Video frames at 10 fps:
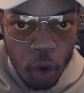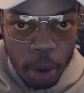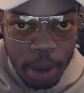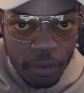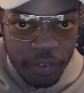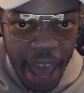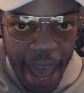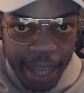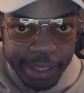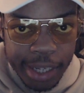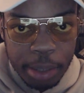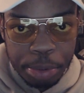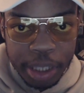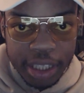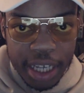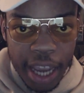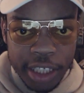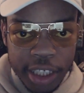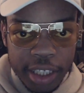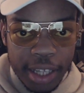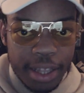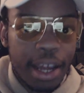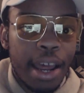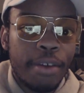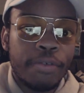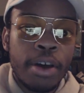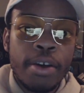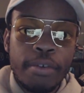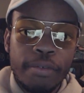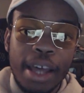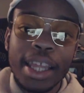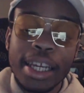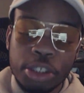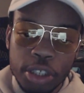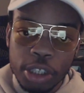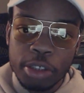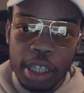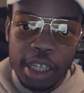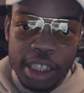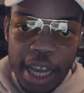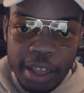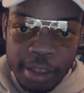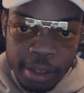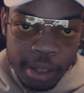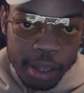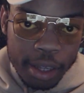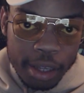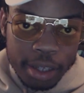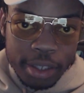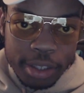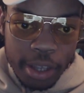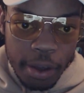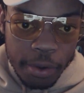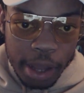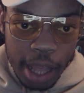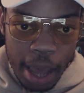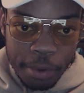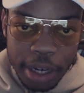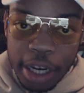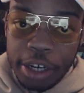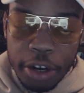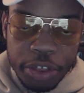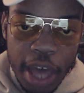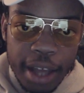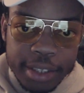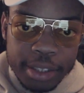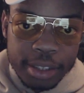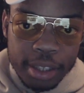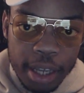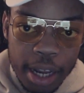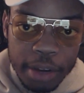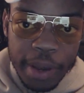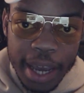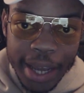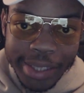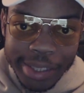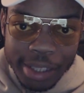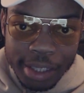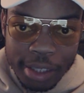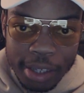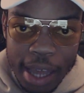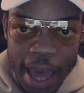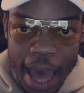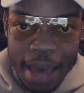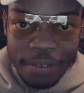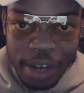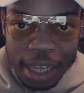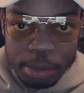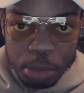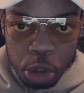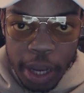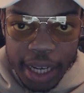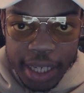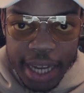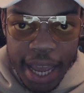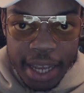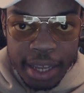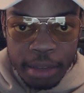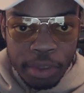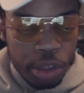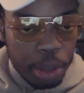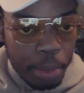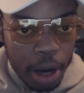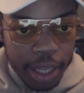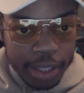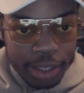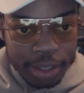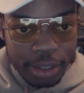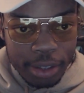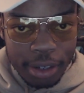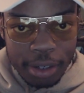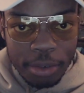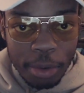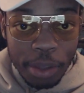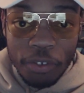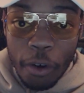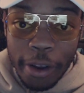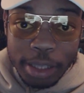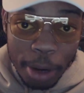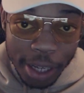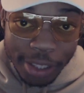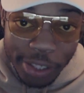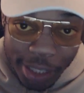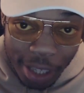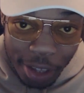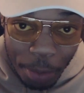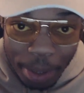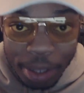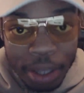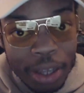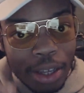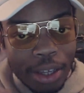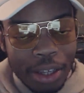form of asset appreciation that I've finally introduced to the channel. So I want to hear your thoughts. And anyway, guys, have an awesome trading day, even though the Forex markets are still open.